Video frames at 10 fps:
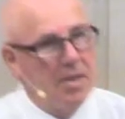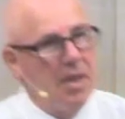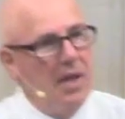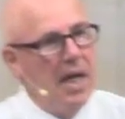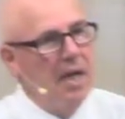in
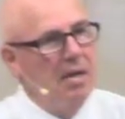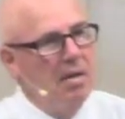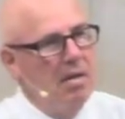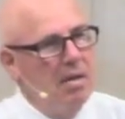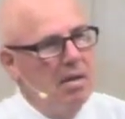the end,
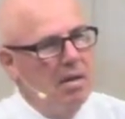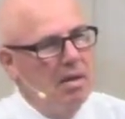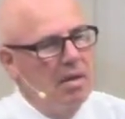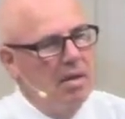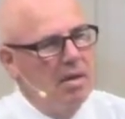
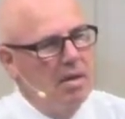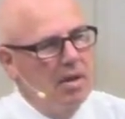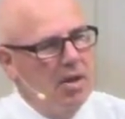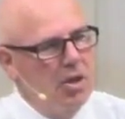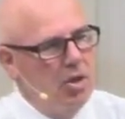
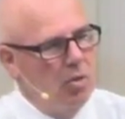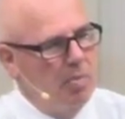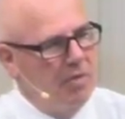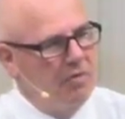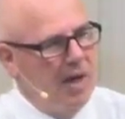you will
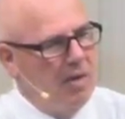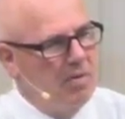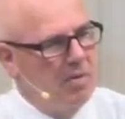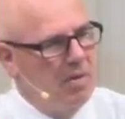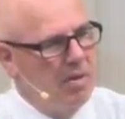be
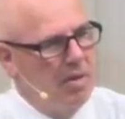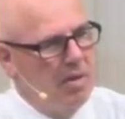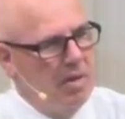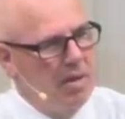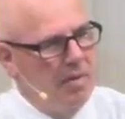found
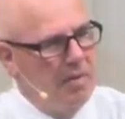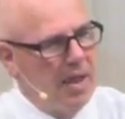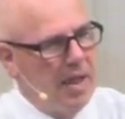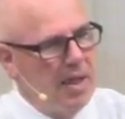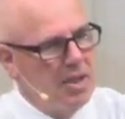in the
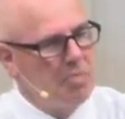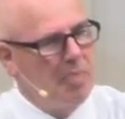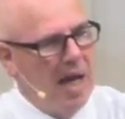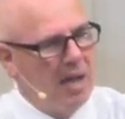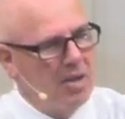king's
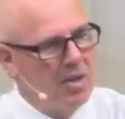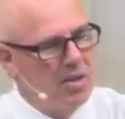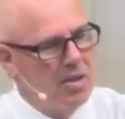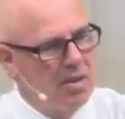palace.